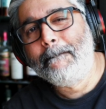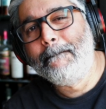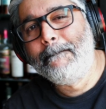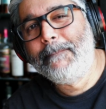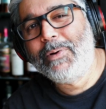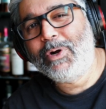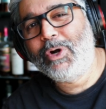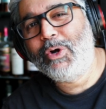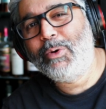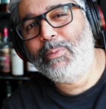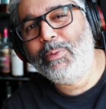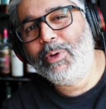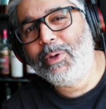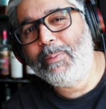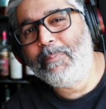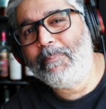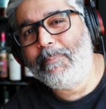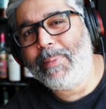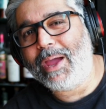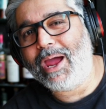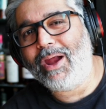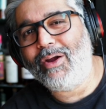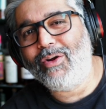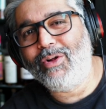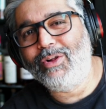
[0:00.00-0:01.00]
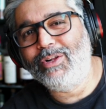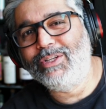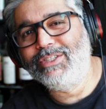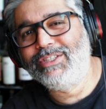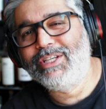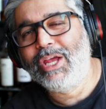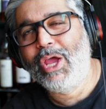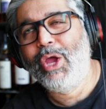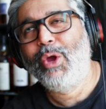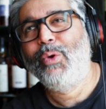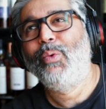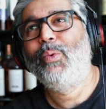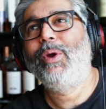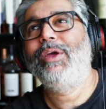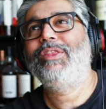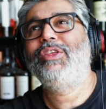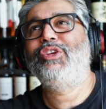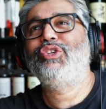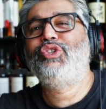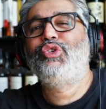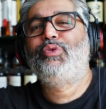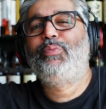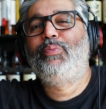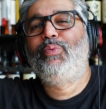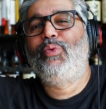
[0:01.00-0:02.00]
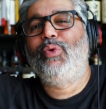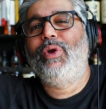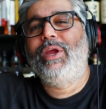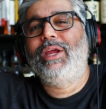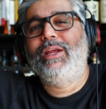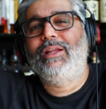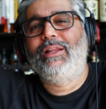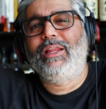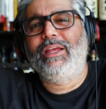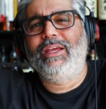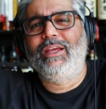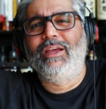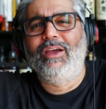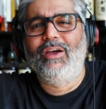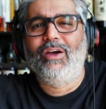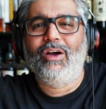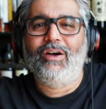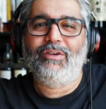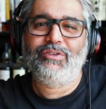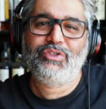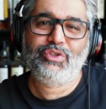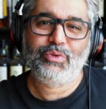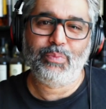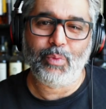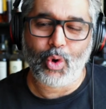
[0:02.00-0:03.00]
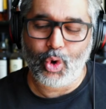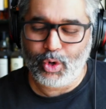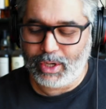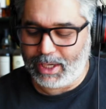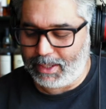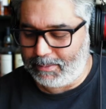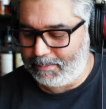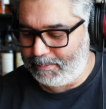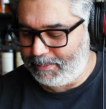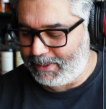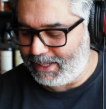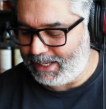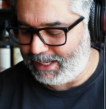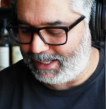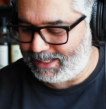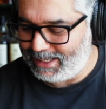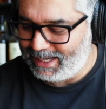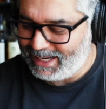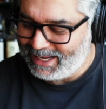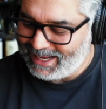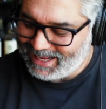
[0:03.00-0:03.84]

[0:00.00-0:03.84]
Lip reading: bourbon barrels with a sprinkling of smoke and peat.